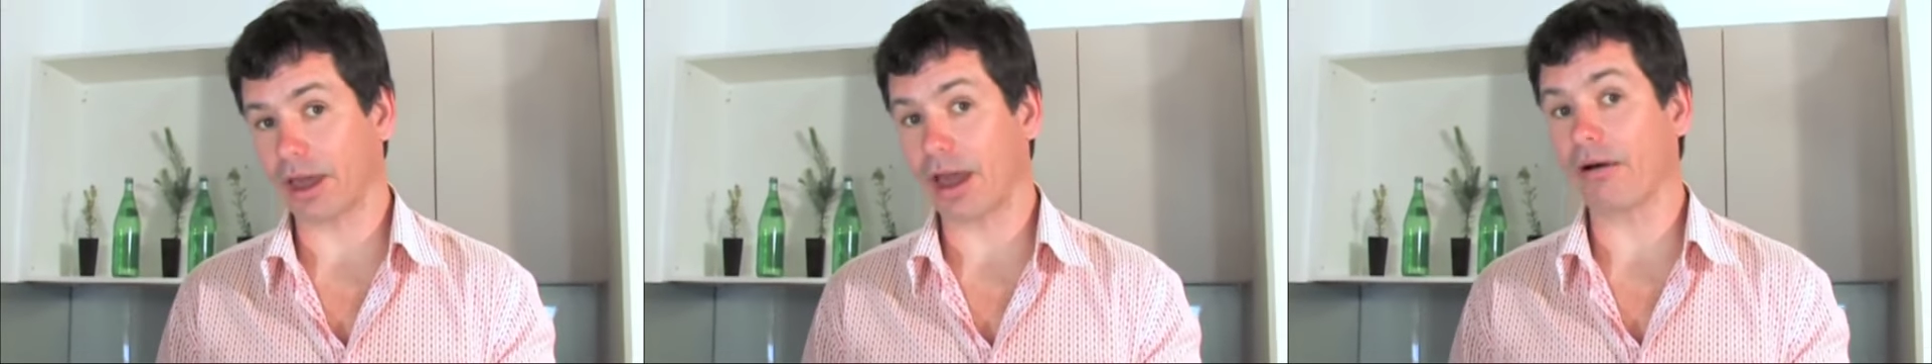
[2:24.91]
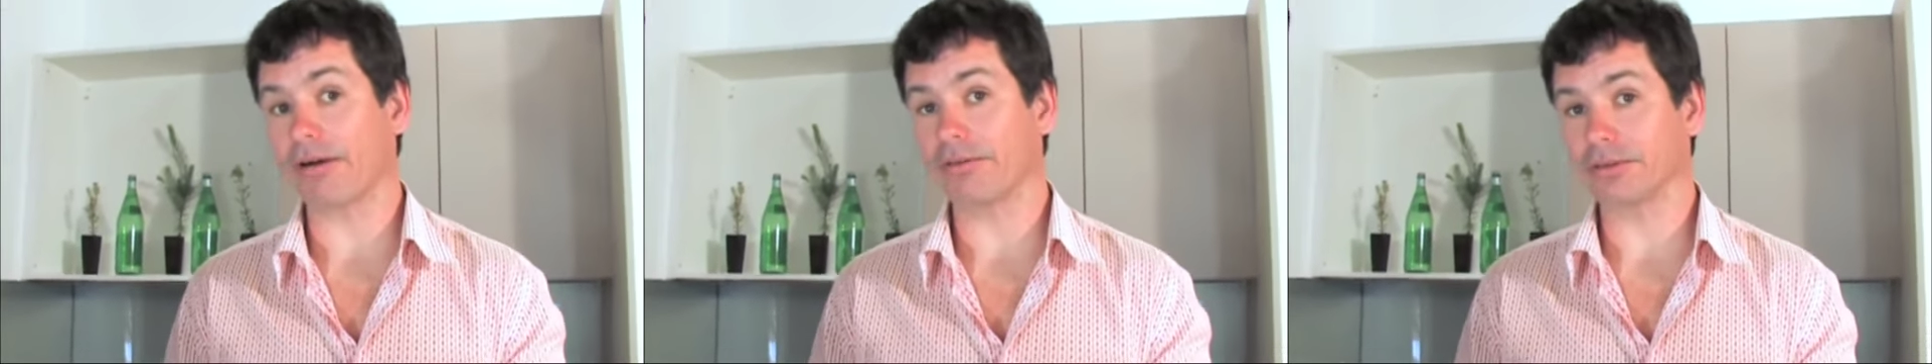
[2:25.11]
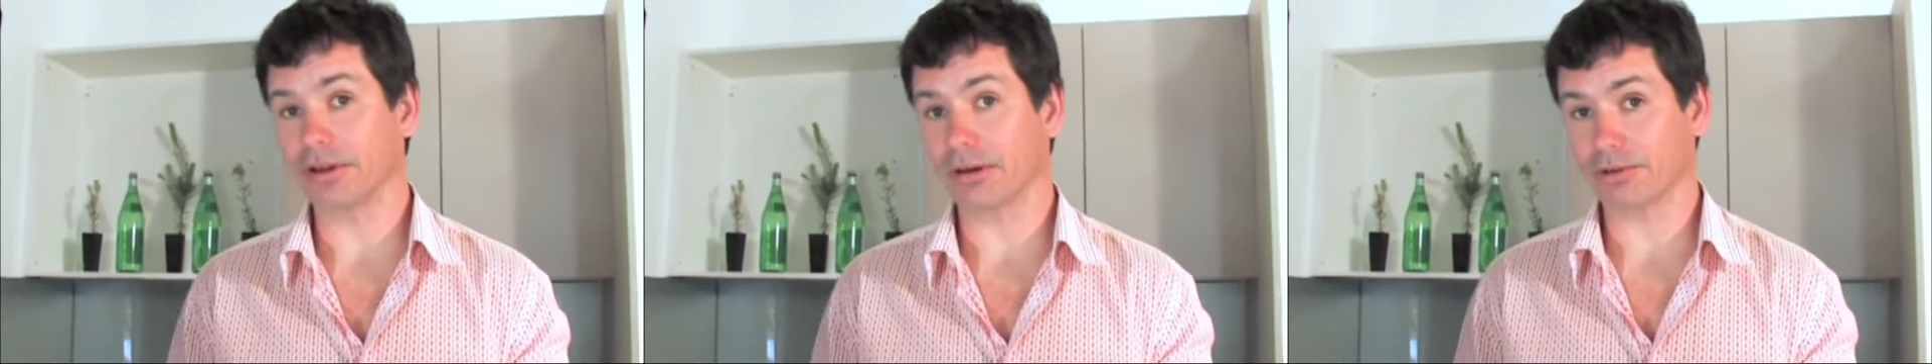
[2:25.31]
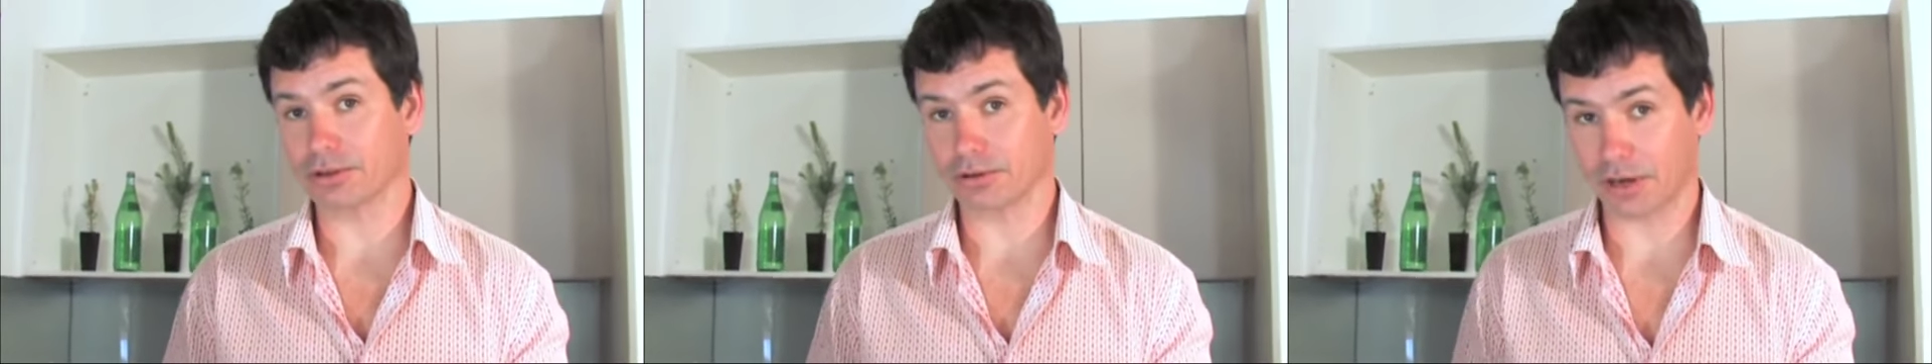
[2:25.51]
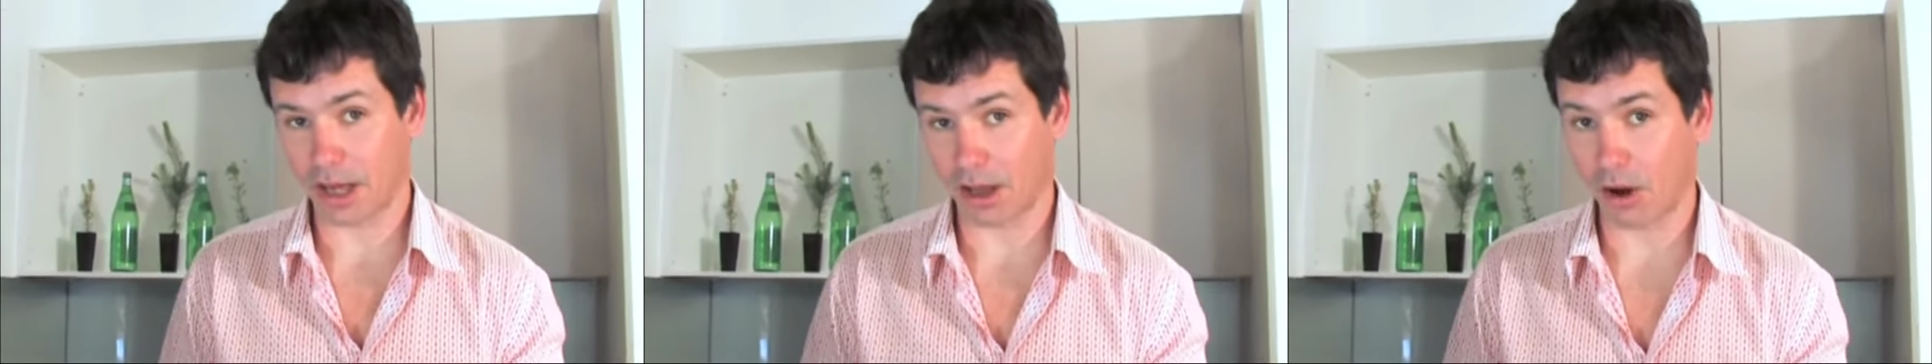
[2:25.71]
our oven
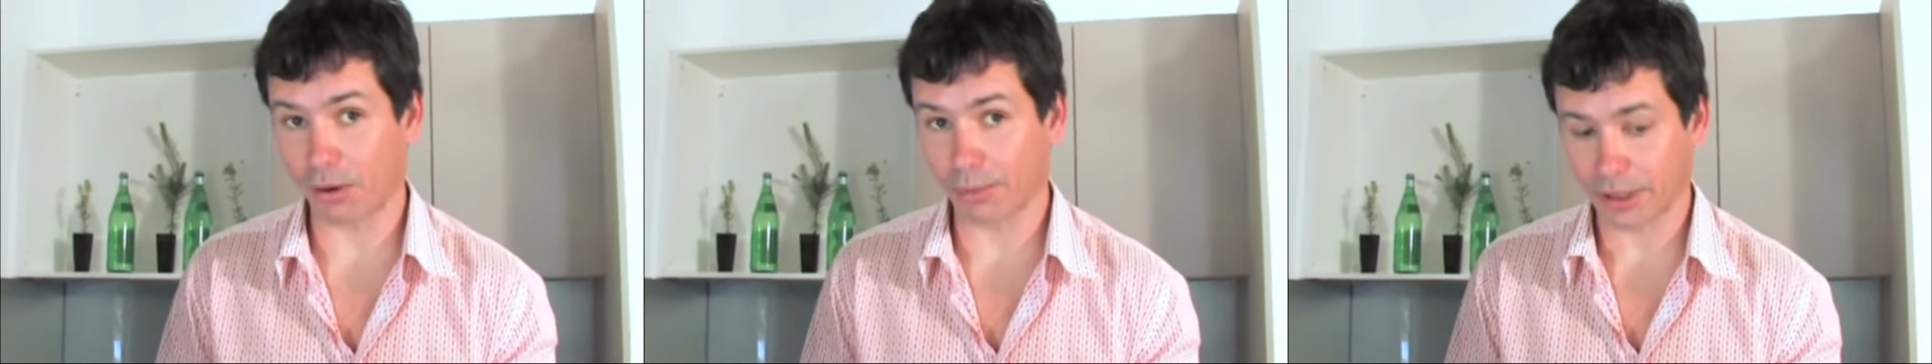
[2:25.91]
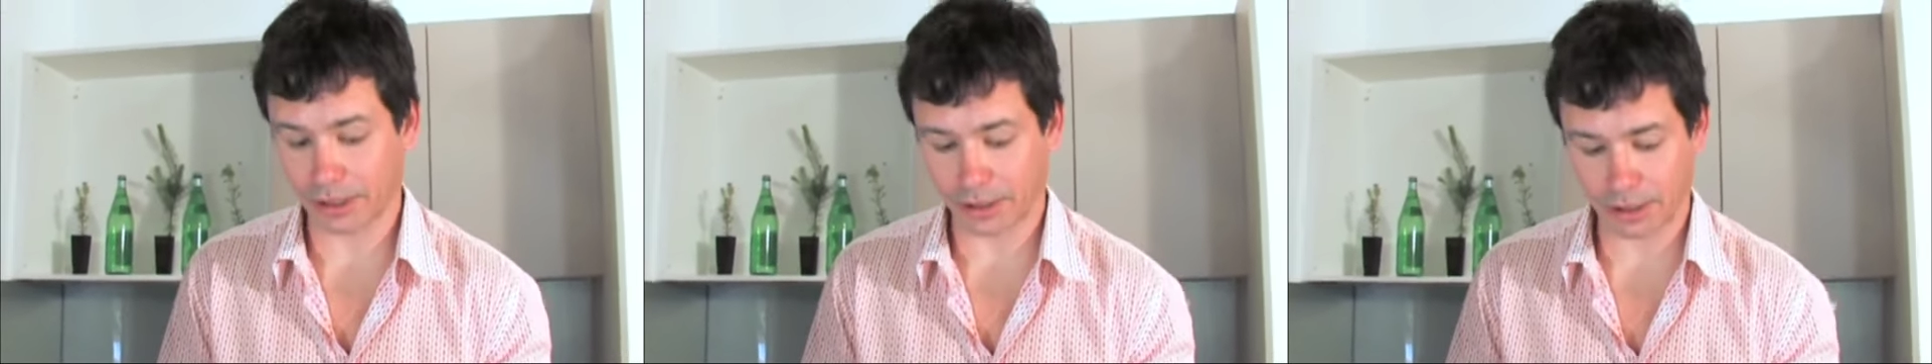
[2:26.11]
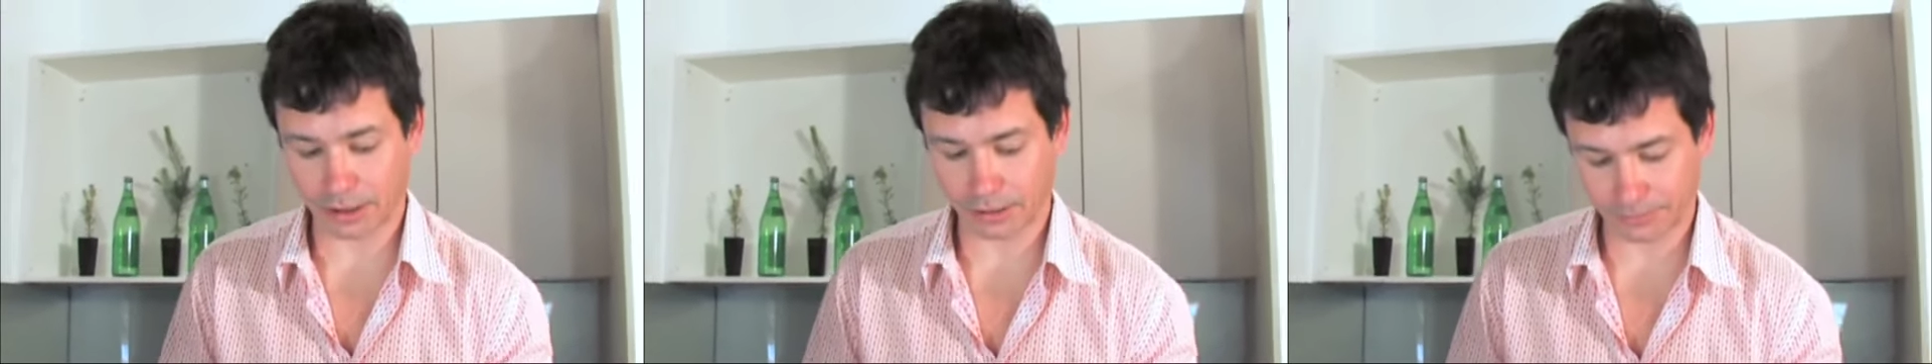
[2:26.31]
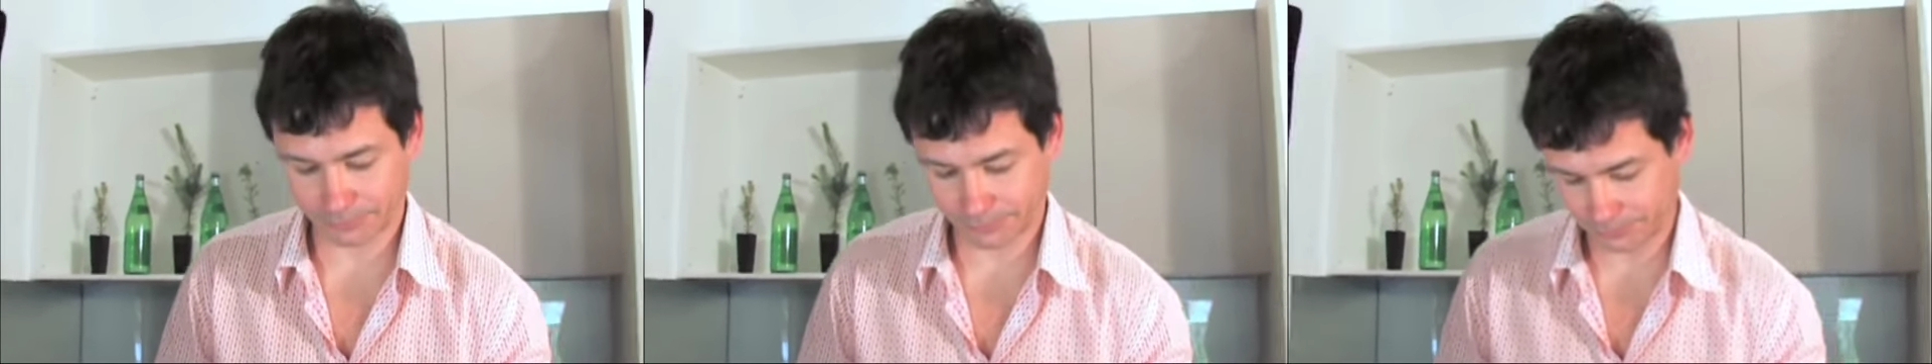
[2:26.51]
temperature and how hot we can get it.